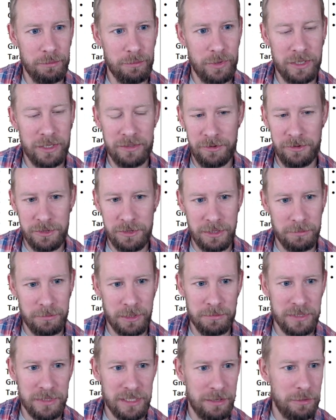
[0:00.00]
When a new champ
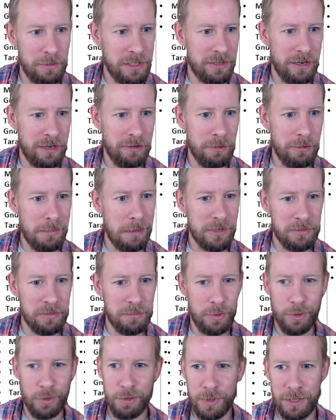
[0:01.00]
comes out, we try and remember to
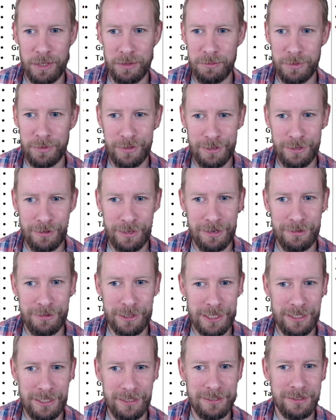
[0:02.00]
put them on, but no
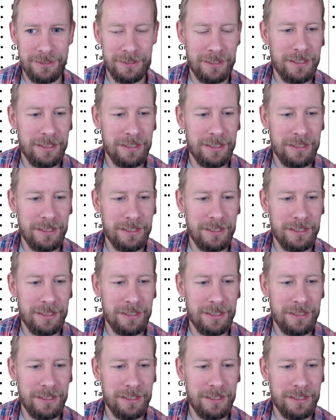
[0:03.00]
guarantees.